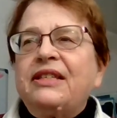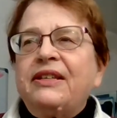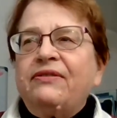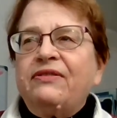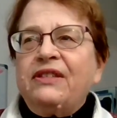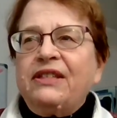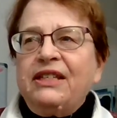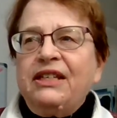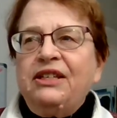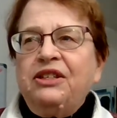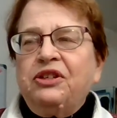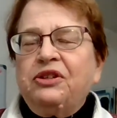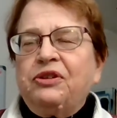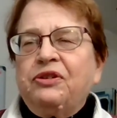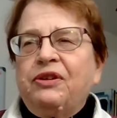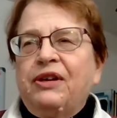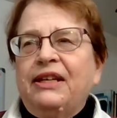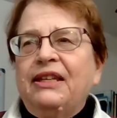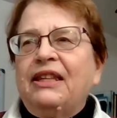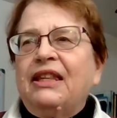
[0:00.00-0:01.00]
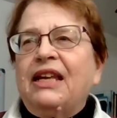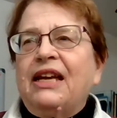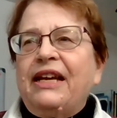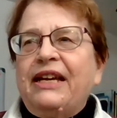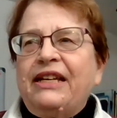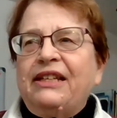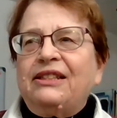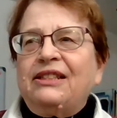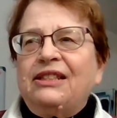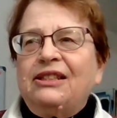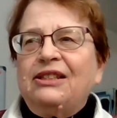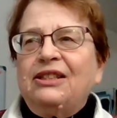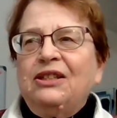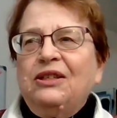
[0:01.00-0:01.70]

have seen a great light.